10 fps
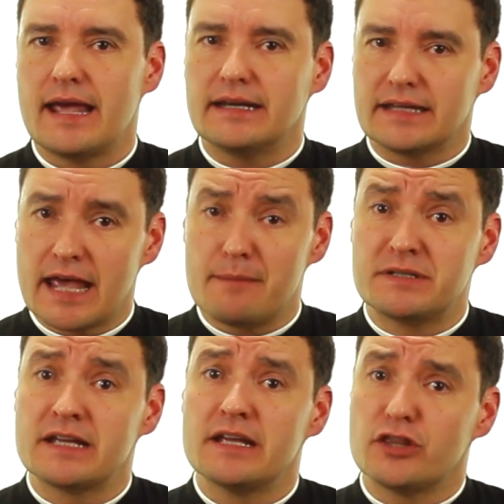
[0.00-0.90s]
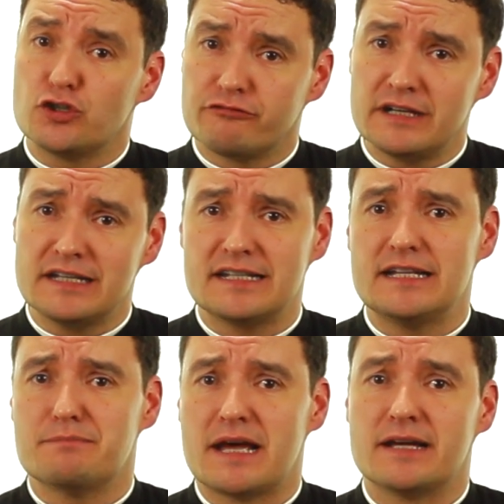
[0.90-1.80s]
and kept the
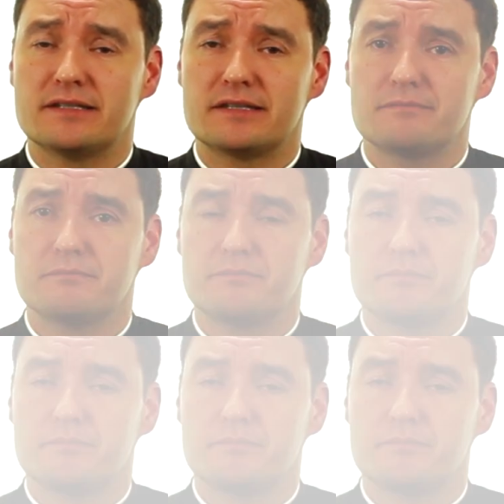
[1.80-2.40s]
Tridentine Mass.